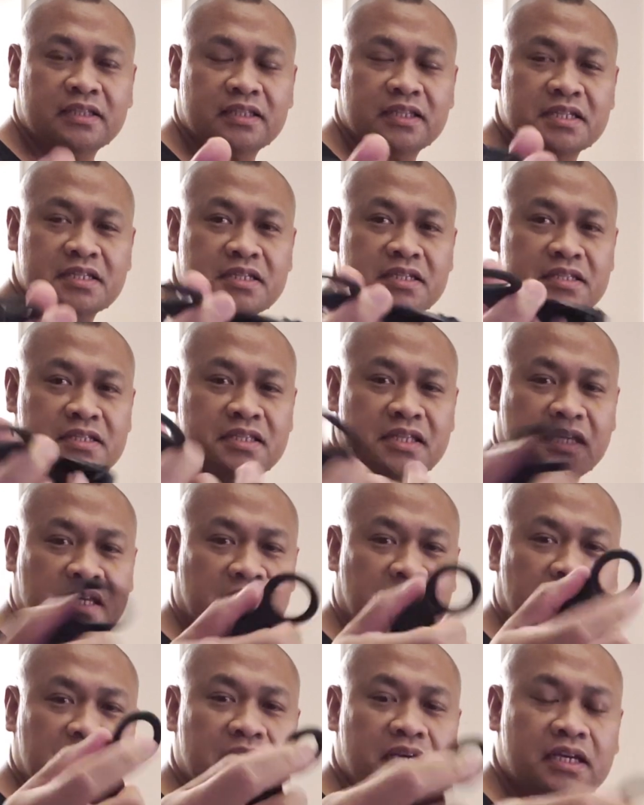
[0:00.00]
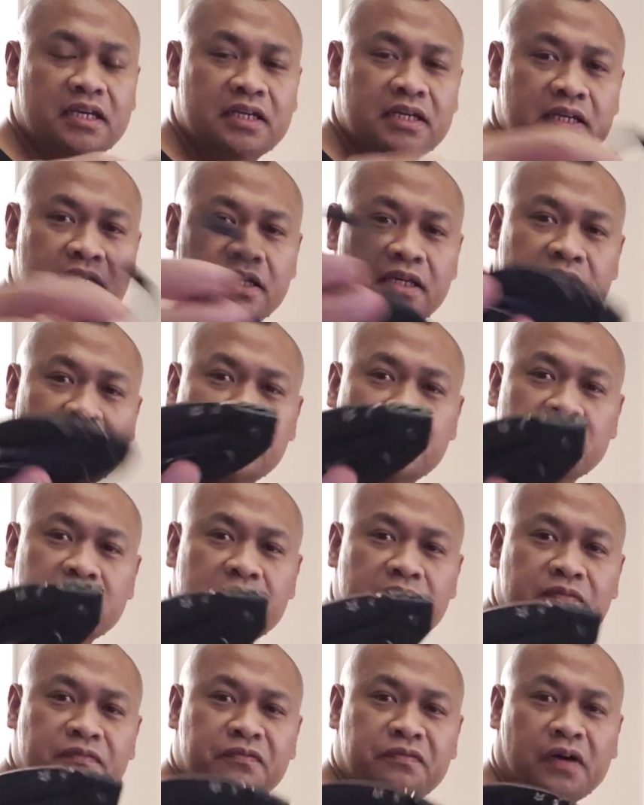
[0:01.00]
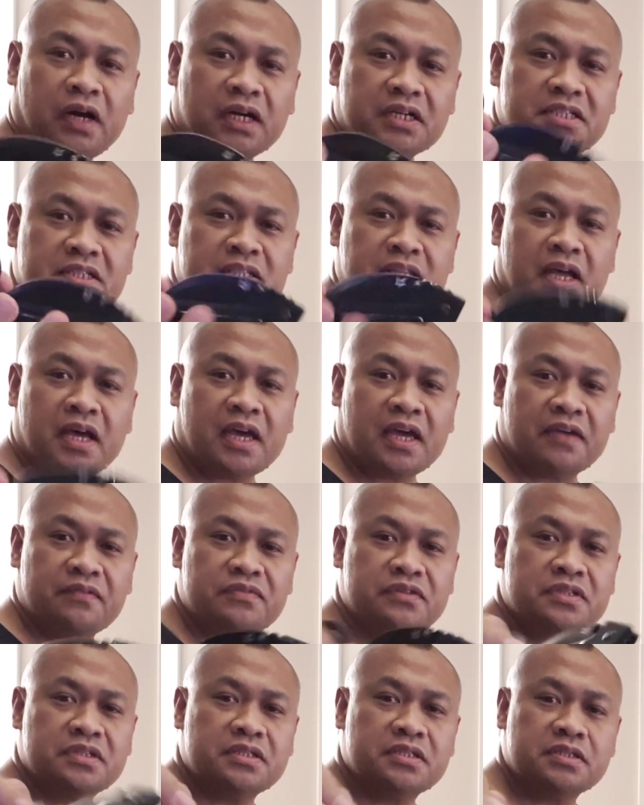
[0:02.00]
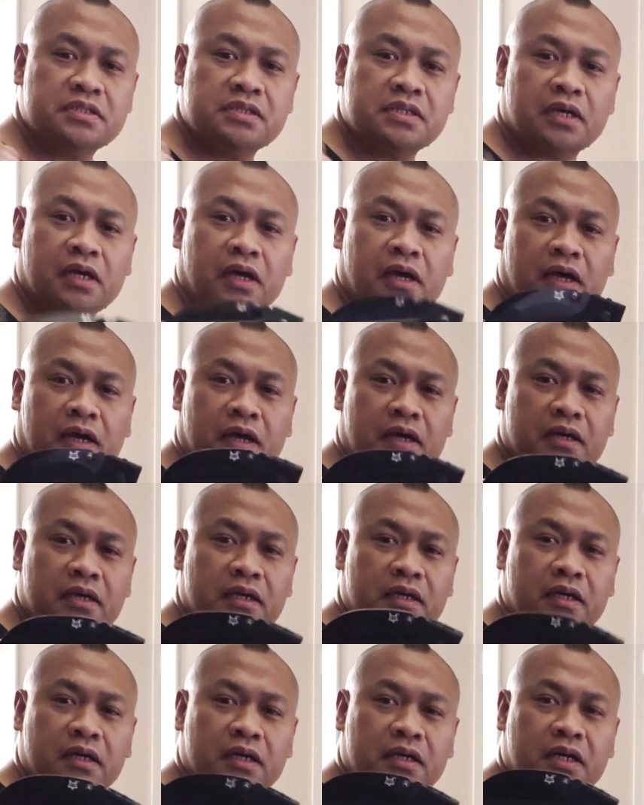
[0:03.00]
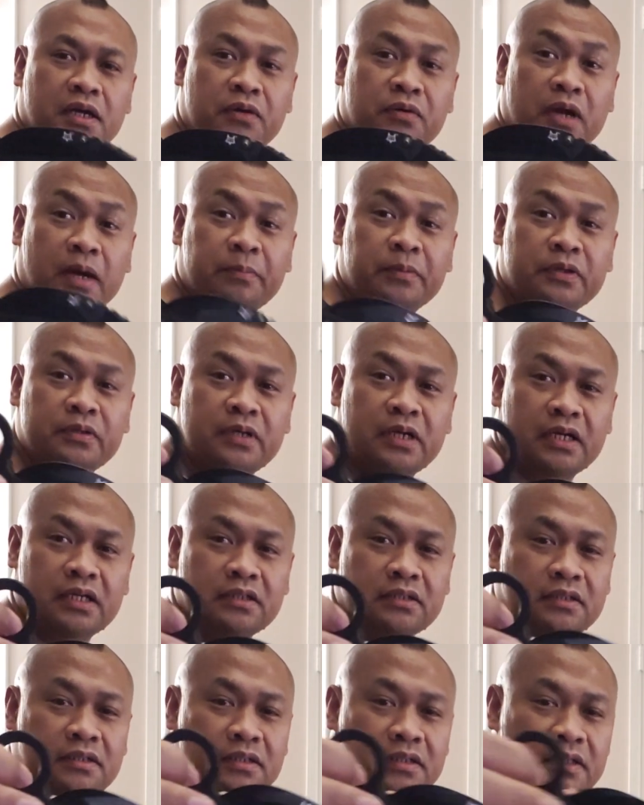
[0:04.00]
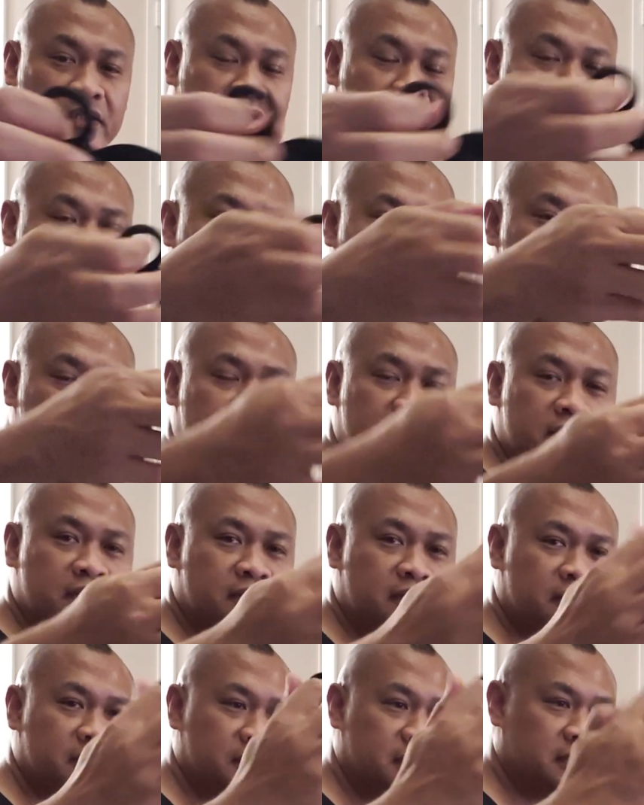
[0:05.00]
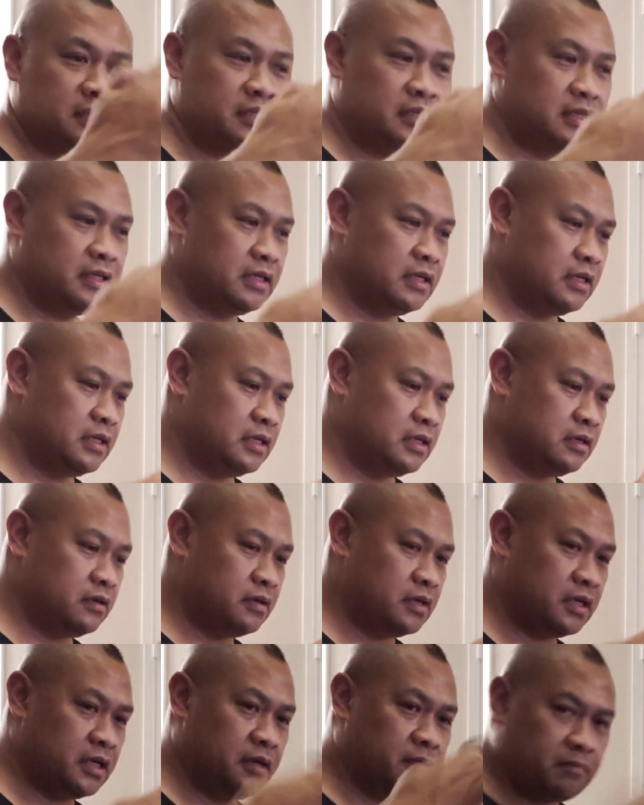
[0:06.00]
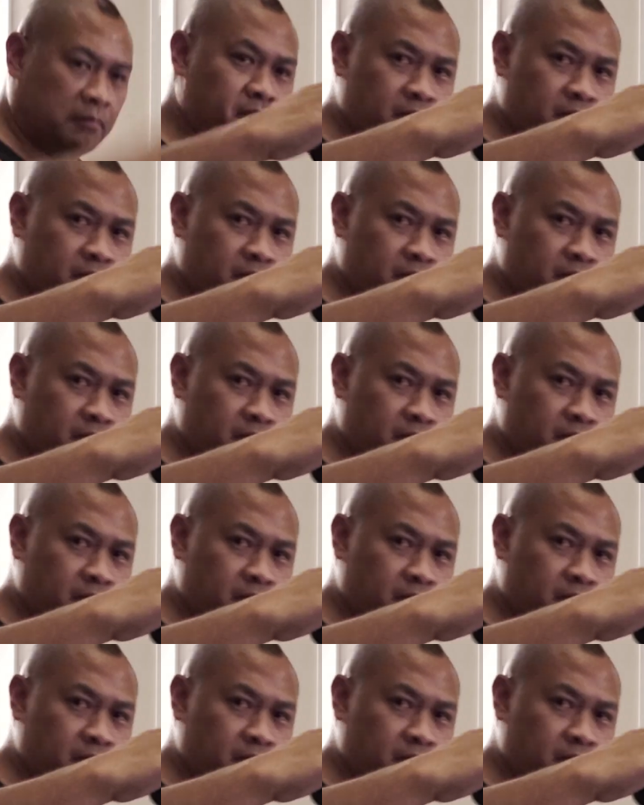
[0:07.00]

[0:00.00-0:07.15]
This is the Fox Knives Chiroptera karambit. Right,